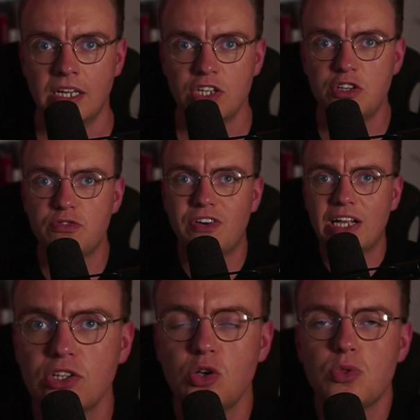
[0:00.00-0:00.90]
You
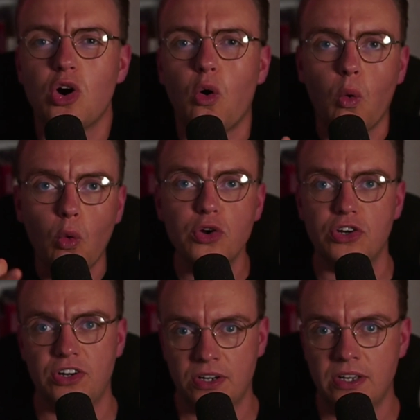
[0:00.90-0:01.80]
value the
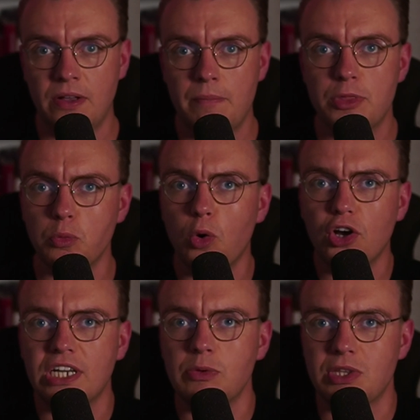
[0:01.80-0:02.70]
order that
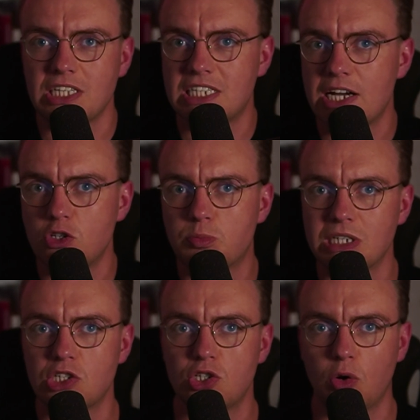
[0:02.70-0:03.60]
working with containers
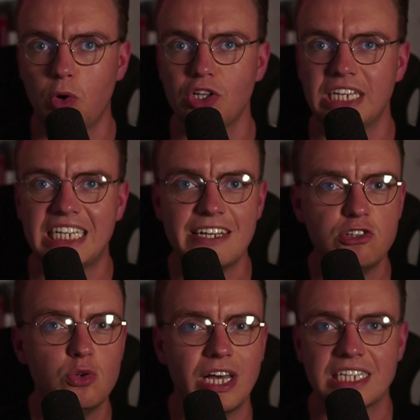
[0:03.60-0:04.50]
brings to your world. It
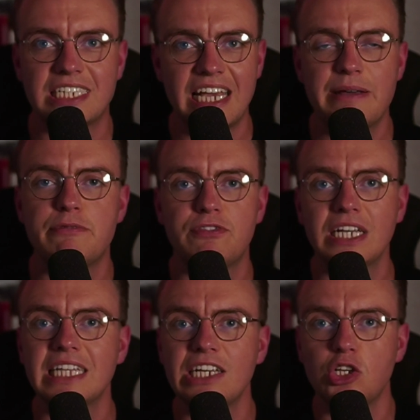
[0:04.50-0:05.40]
gives you that same
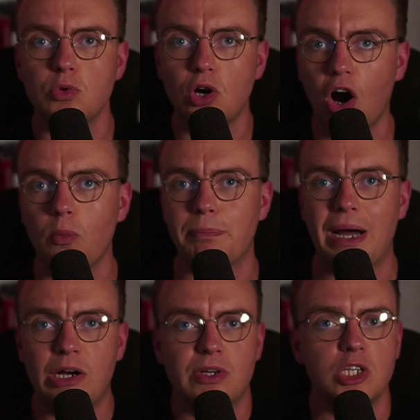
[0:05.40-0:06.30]
feeling you got
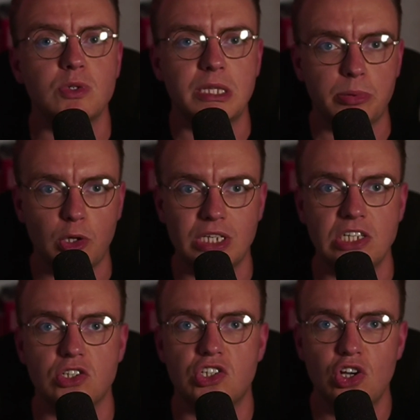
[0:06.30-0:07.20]
back when you were deploying
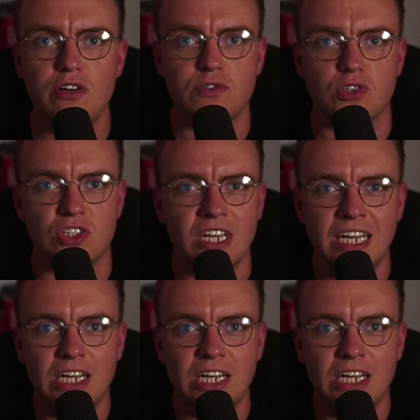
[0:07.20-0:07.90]
to servers.